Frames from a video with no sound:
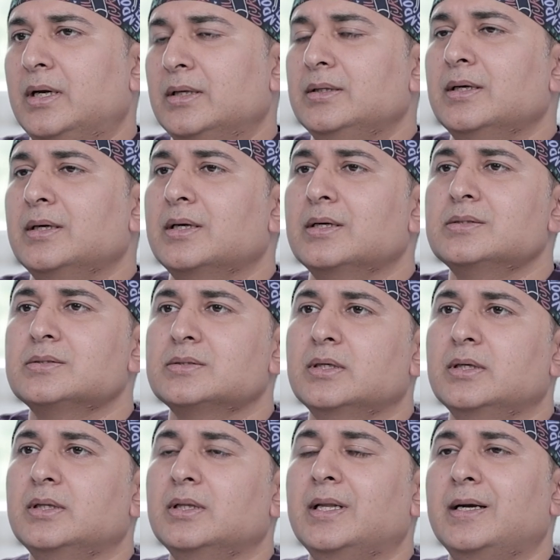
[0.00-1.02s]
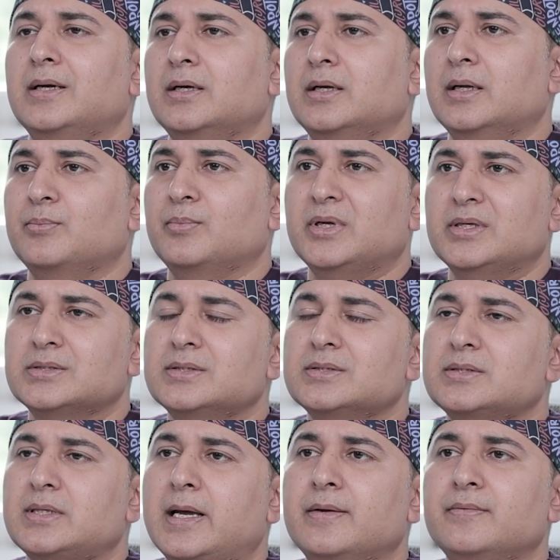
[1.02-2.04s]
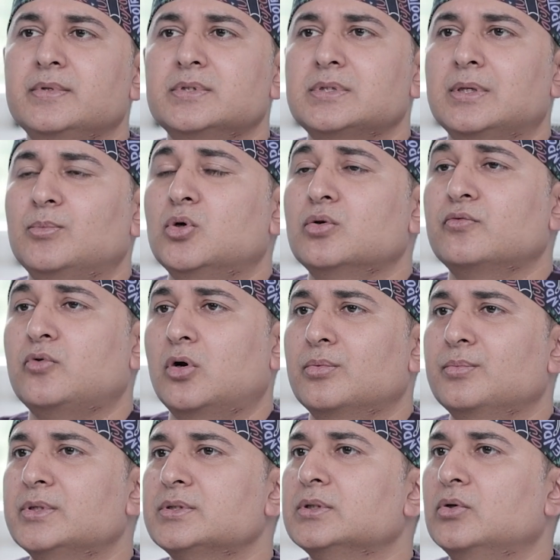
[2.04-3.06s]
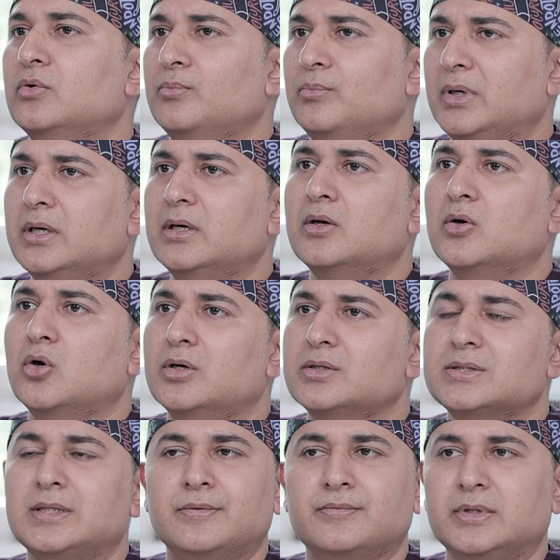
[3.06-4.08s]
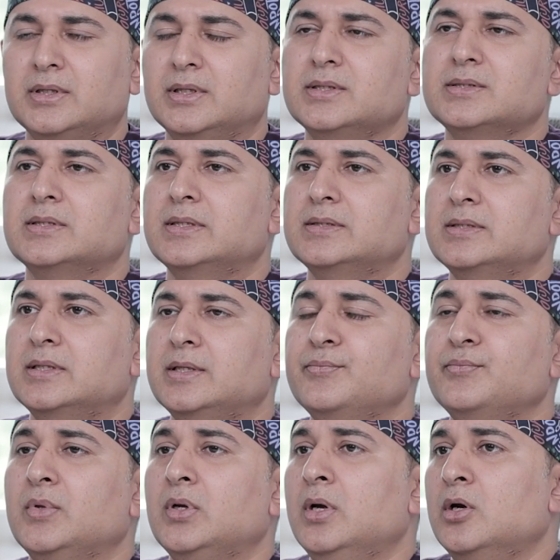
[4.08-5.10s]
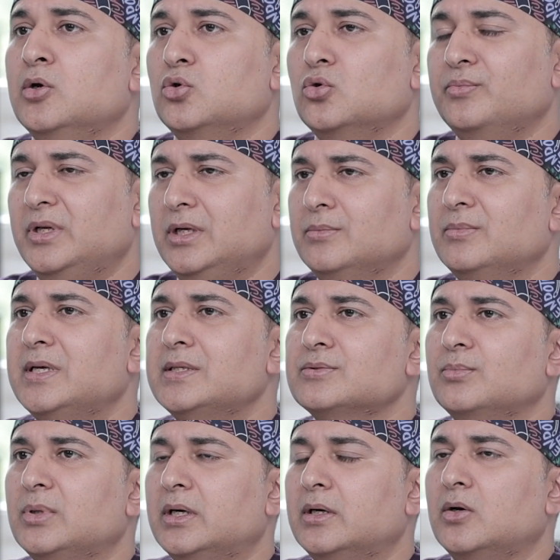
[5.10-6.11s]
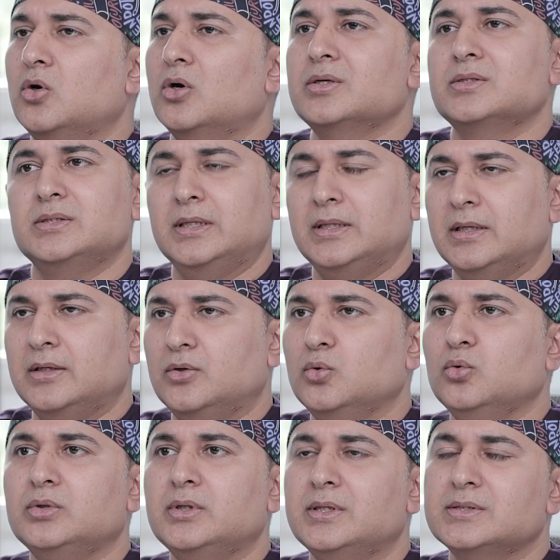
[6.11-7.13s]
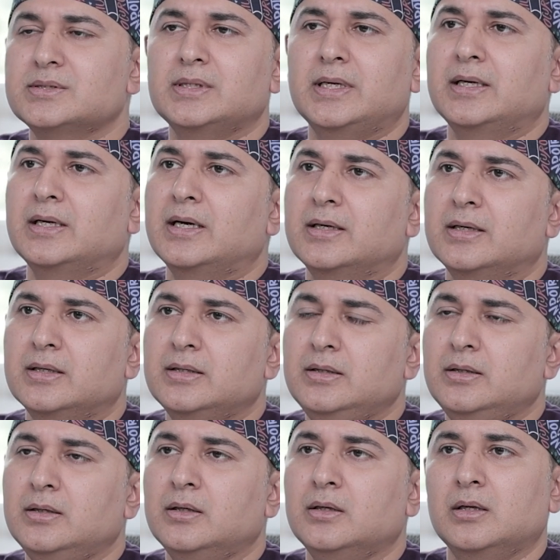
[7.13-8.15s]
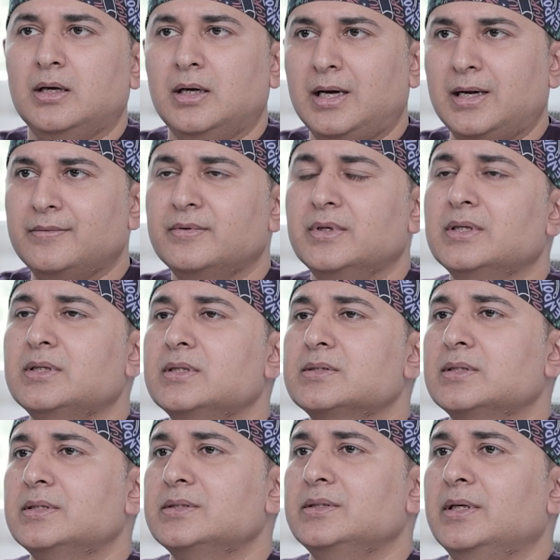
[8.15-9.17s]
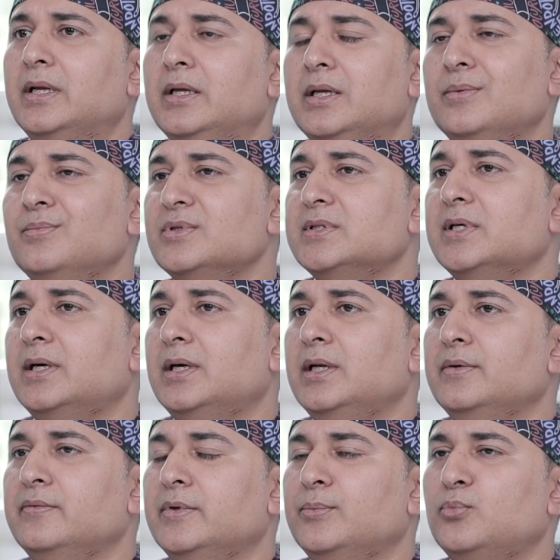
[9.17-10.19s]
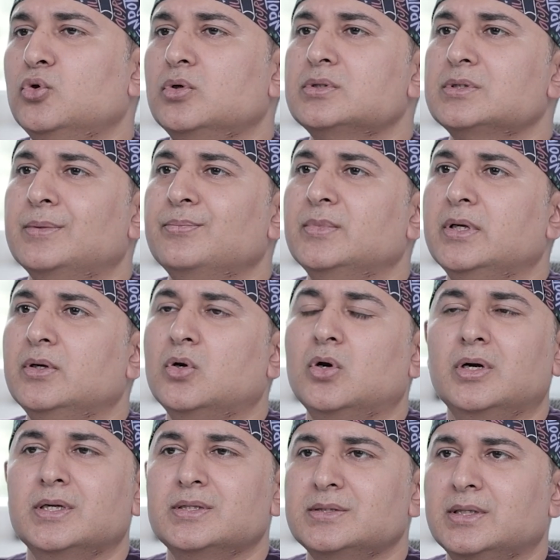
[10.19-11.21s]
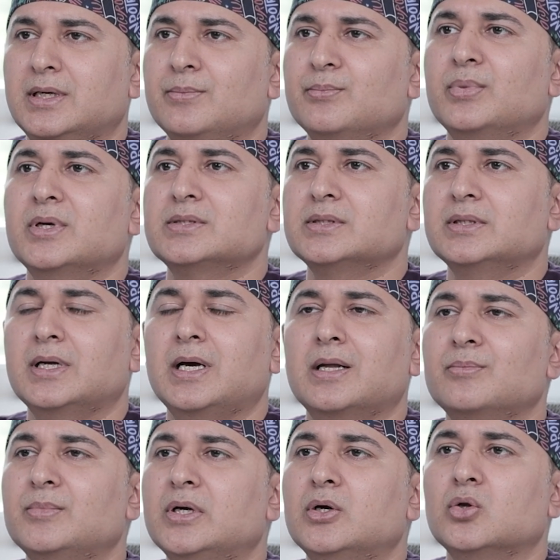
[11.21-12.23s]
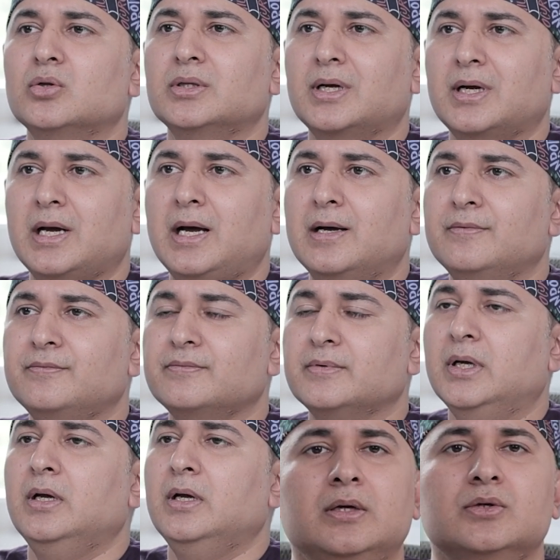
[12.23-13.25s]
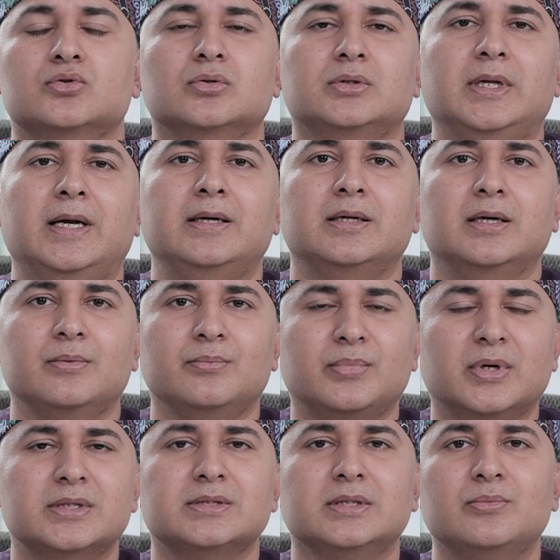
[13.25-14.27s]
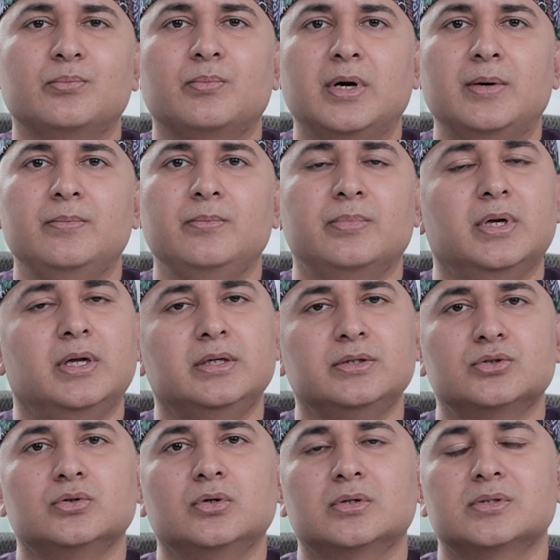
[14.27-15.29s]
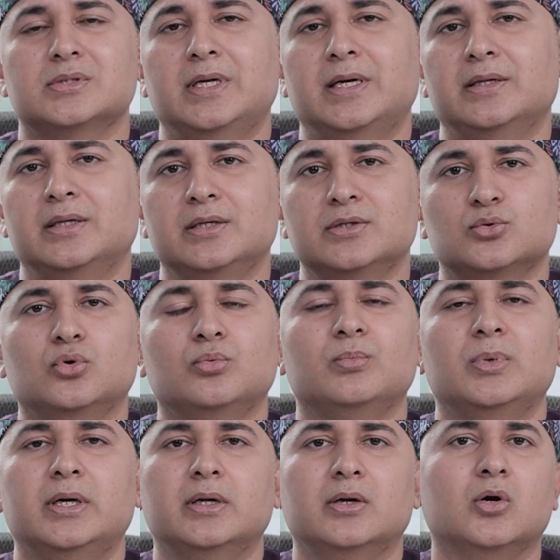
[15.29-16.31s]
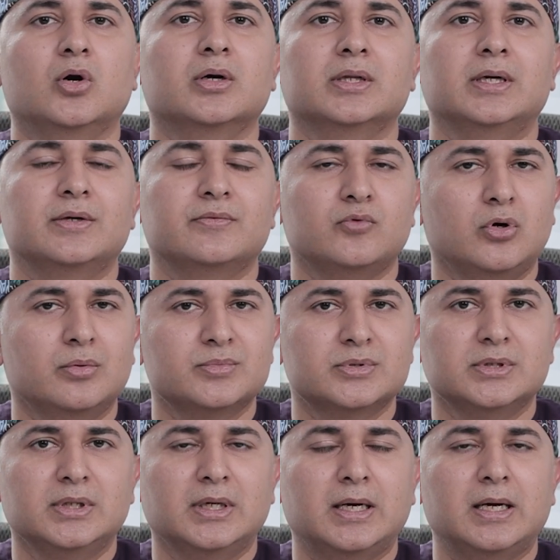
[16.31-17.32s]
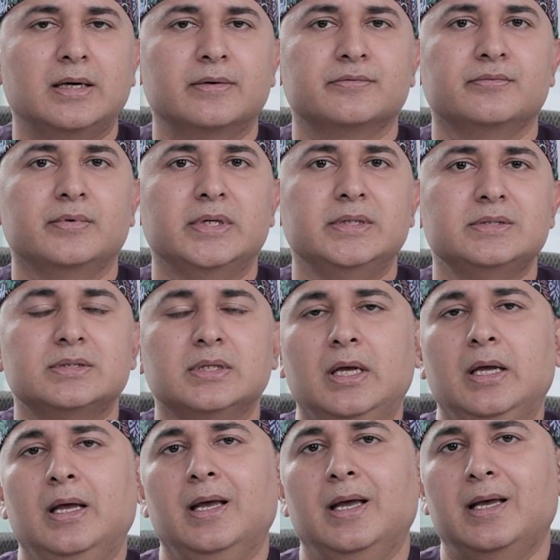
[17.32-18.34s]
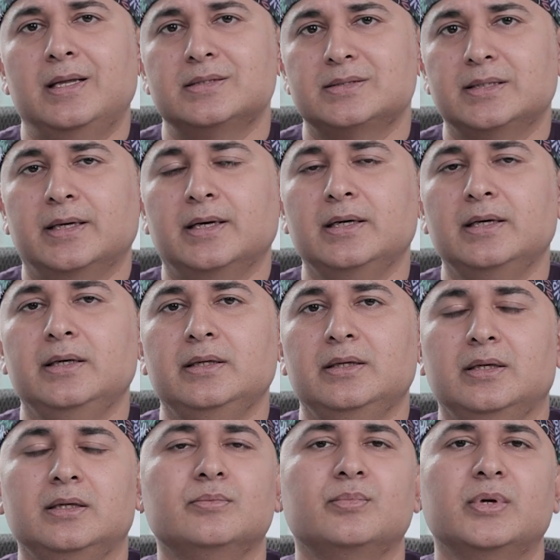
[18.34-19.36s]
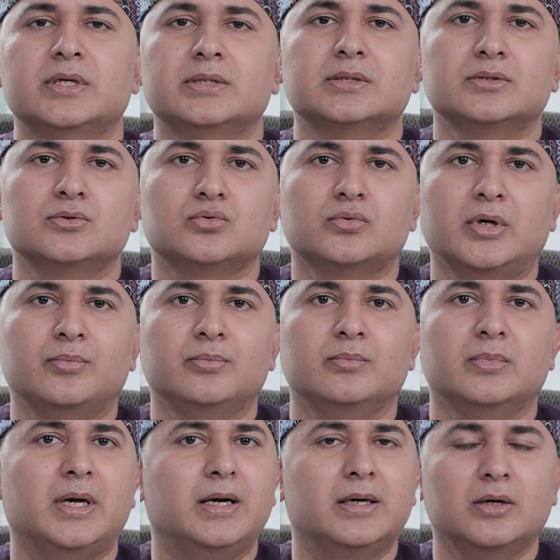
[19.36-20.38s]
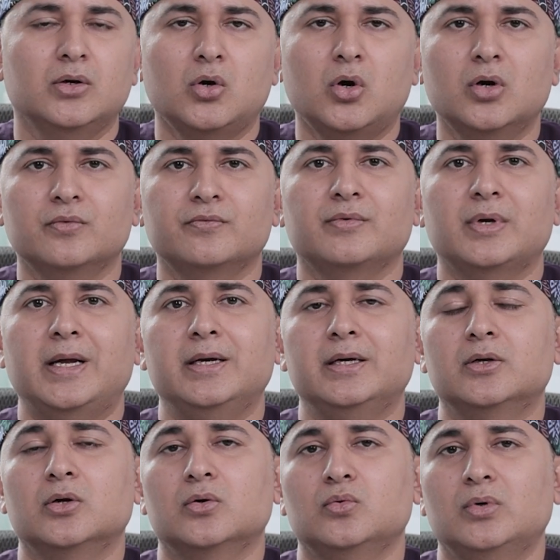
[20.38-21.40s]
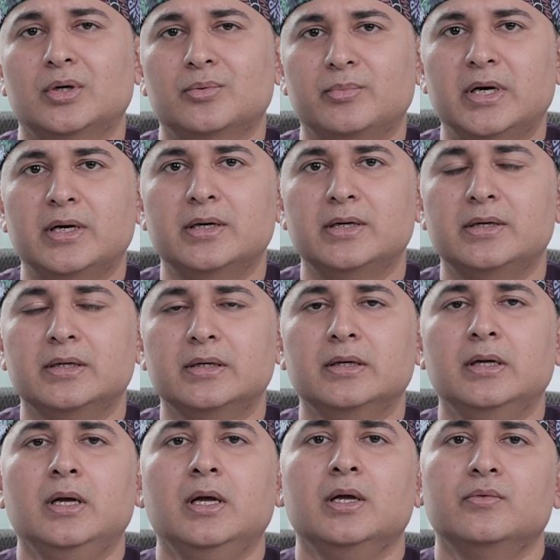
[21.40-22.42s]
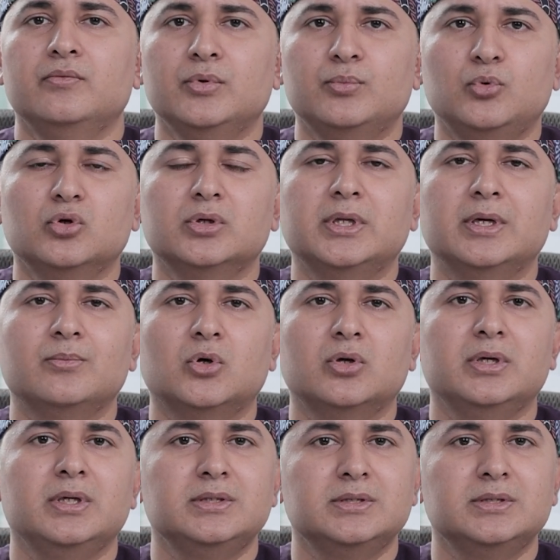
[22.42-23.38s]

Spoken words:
other concern that patients have is about formation of blood clots after this surgery. To minimize blood clots, there are two things that are done. After the surgery, immediately we put something called as a compression garment on the calf. So that compression pump ensures that there is no blood clot that forms in the calf veins. And secondly, in patients who have had a long flight or who are bedridden, we put them on